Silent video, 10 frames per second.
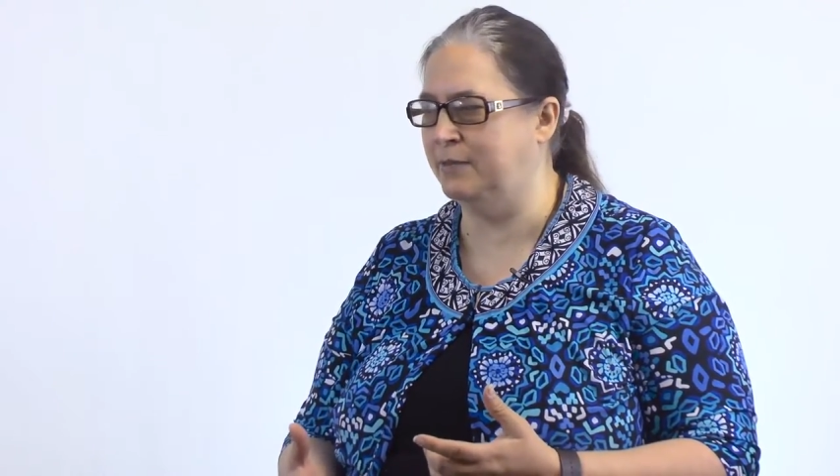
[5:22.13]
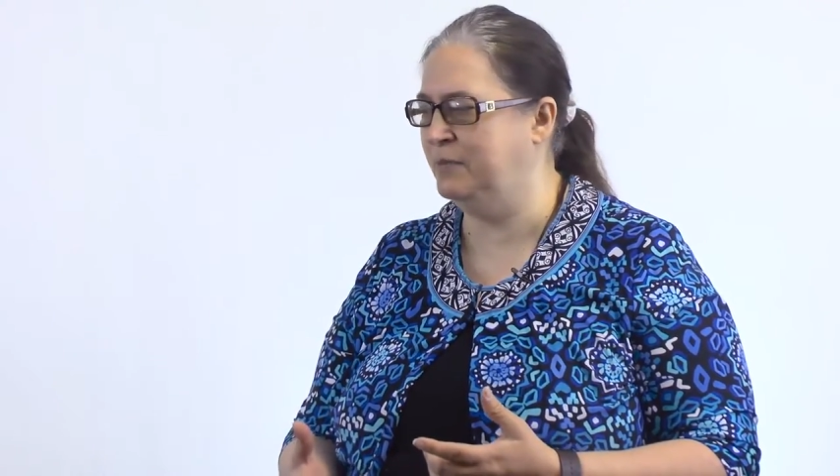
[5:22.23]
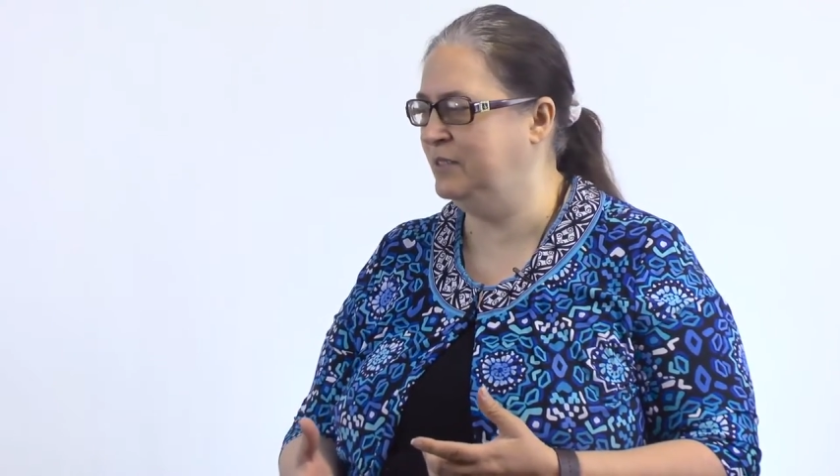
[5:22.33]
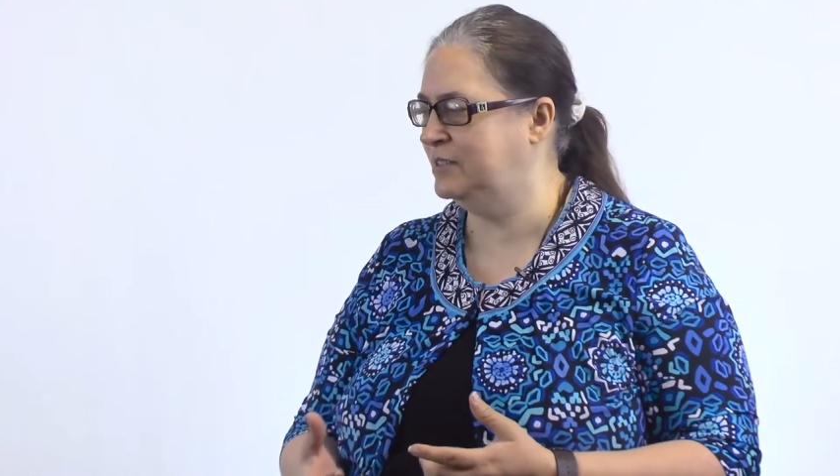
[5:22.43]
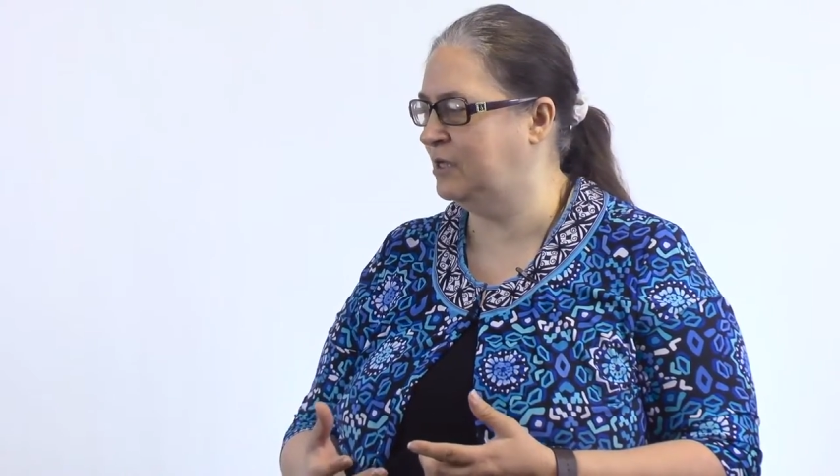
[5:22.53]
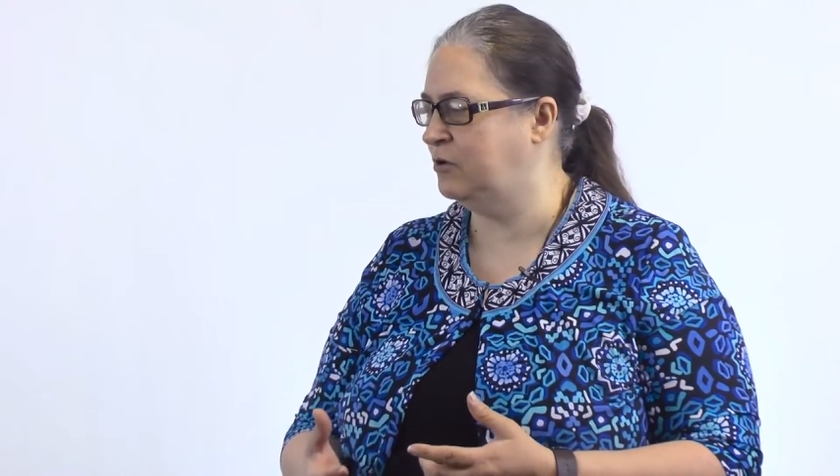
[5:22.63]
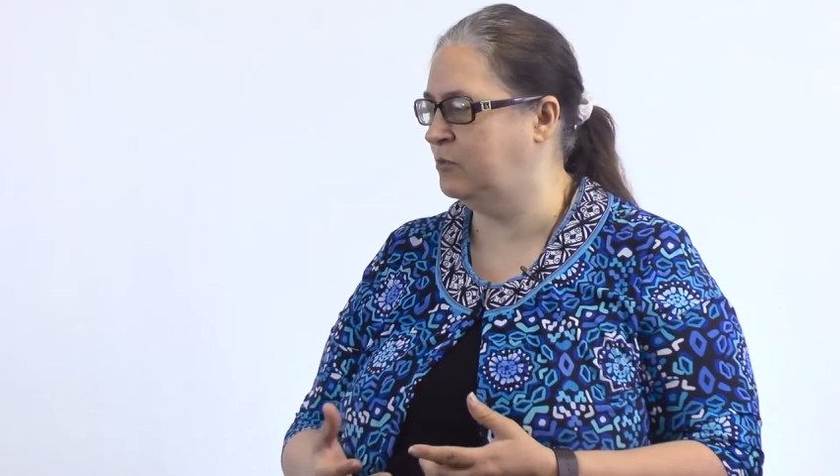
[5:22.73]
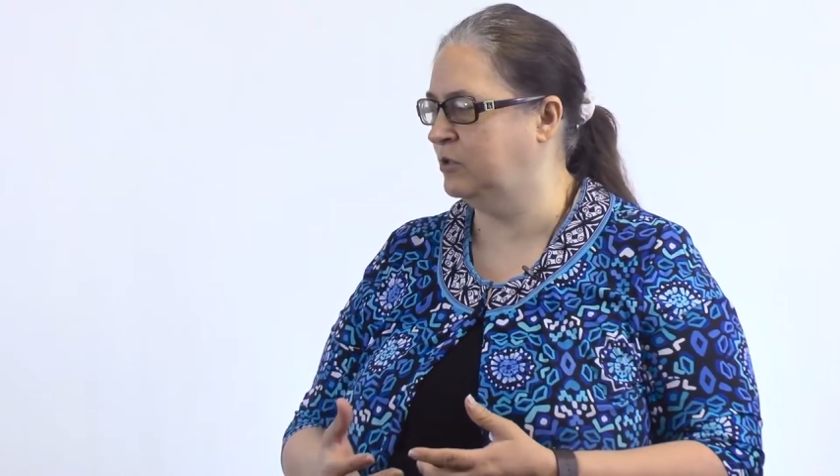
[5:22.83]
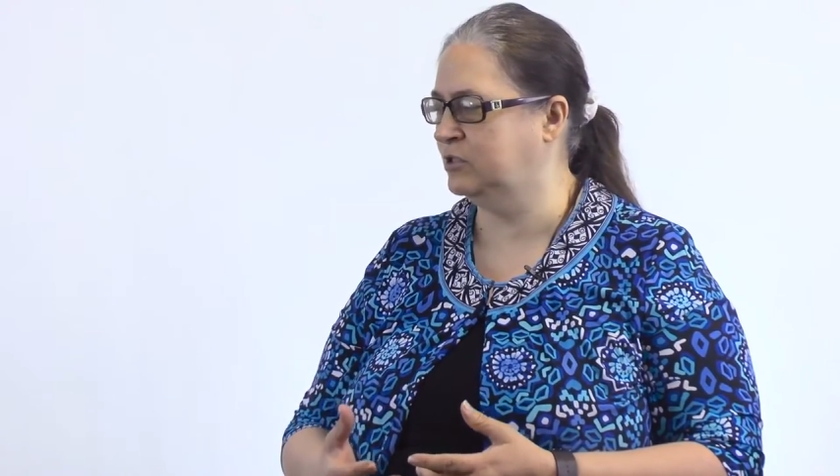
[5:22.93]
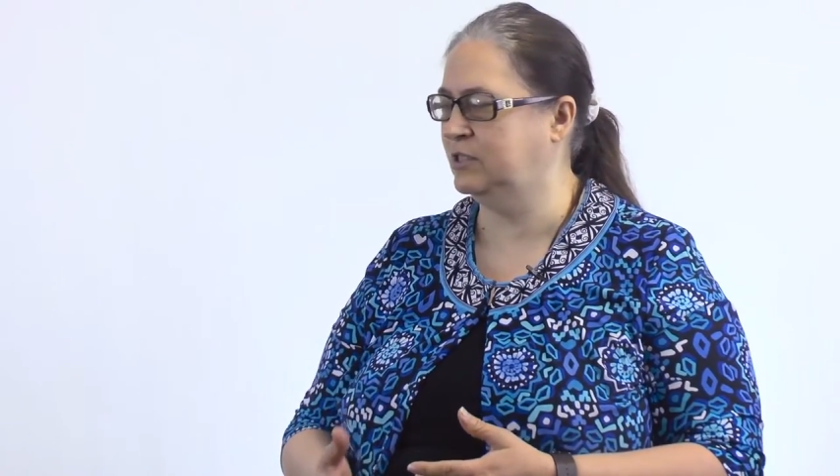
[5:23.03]
means, how it all
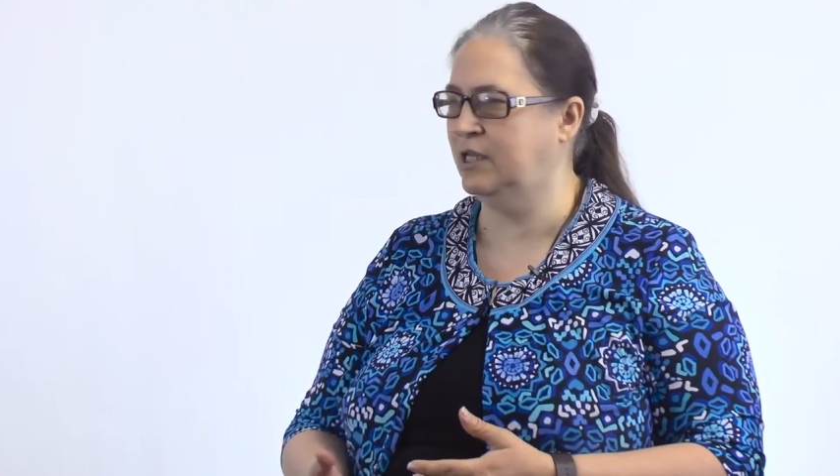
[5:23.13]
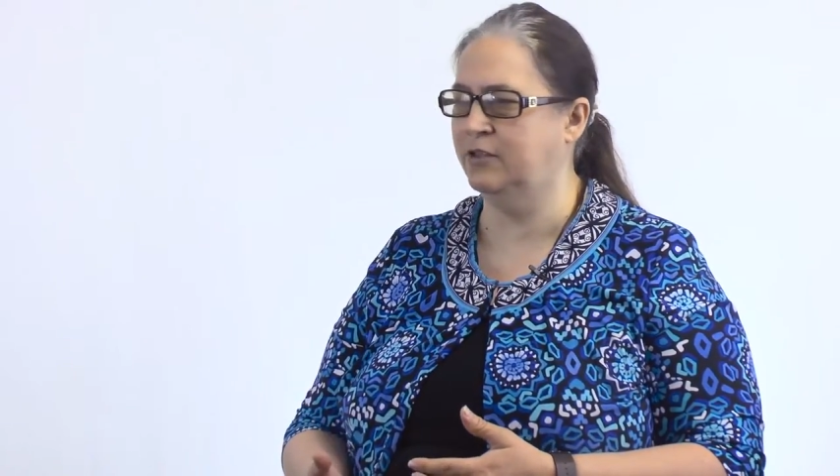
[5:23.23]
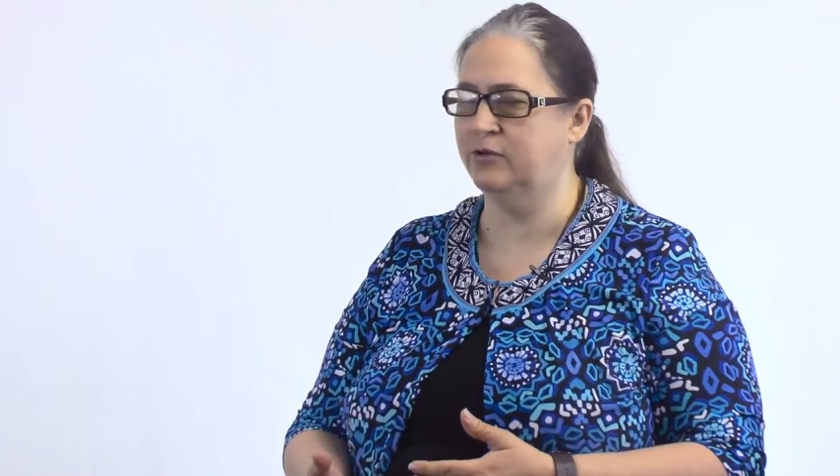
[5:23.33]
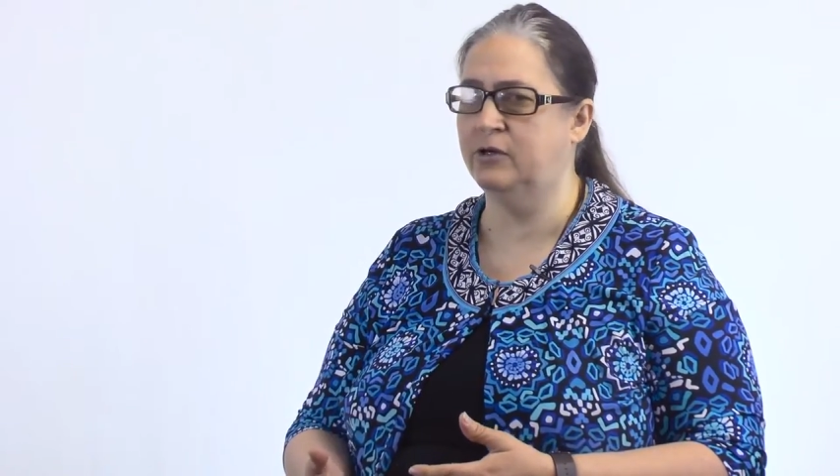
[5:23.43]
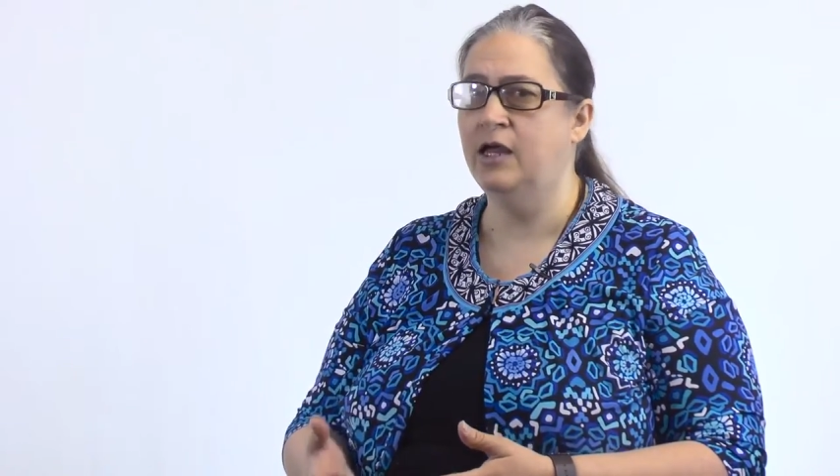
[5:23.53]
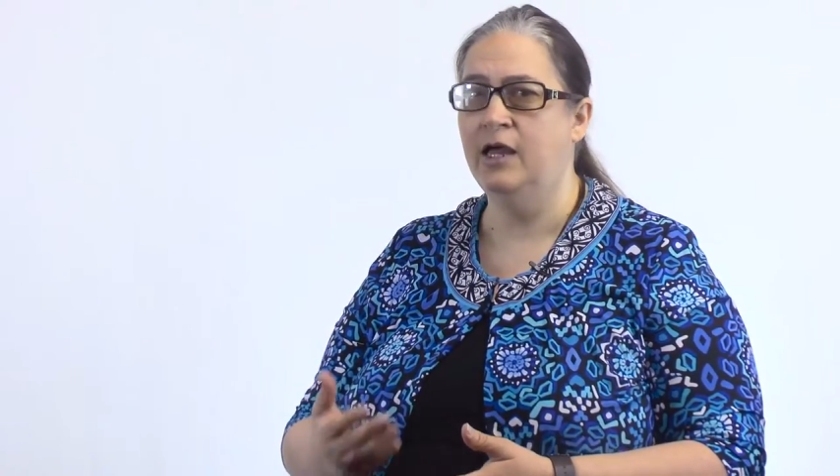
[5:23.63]
works together.